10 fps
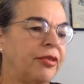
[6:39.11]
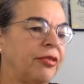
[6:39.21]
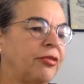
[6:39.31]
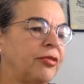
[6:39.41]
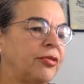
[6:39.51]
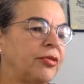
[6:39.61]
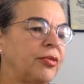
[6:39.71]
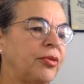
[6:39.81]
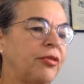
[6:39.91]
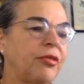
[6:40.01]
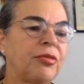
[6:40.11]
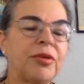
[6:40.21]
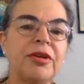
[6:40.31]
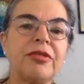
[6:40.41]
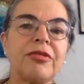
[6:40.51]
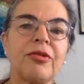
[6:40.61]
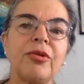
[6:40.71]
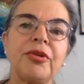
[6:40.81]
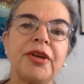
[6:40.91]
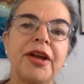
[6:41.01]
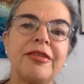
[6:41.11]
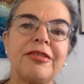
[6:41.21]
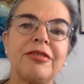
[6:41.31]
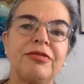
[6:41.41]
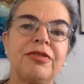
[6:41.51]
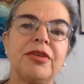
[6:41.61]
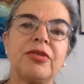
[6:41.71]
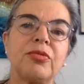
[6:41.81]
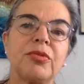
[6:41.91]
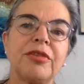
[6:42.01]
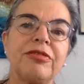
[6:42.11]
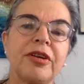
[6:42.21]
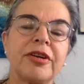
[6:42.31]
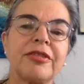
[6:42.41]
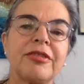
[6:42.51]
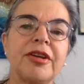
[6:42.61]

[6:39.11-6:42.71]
The student was 3 years old and had severe reflux.